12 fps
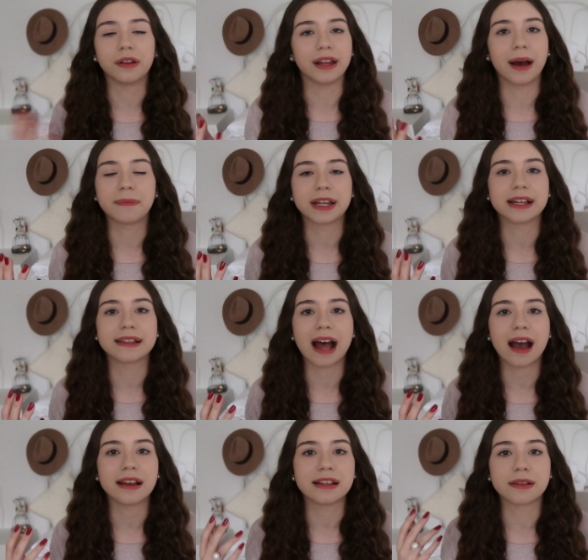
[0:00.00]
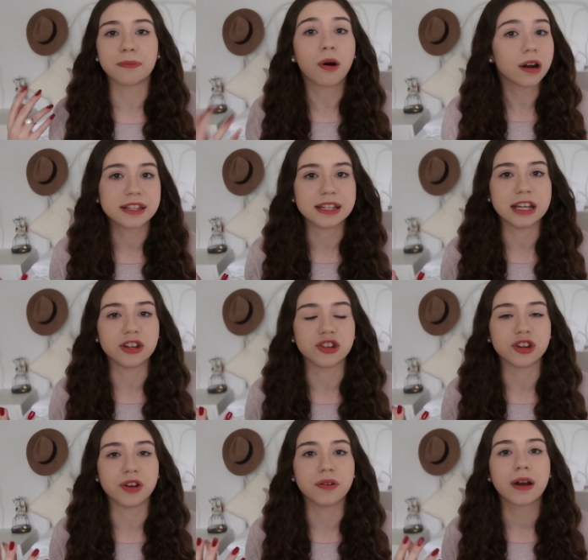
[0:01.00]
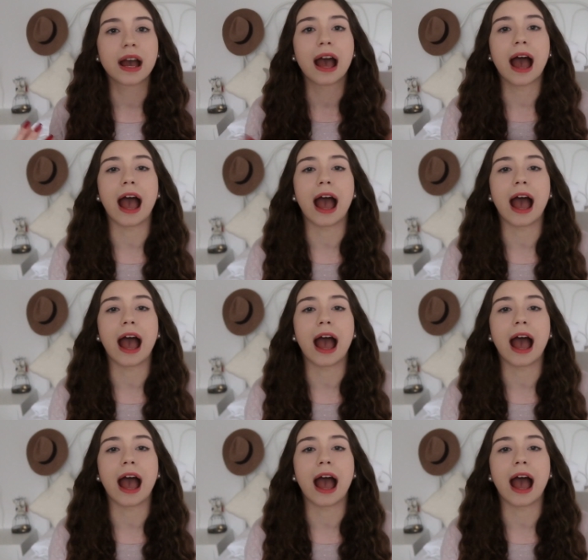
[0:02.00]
on that because that is a policy issue,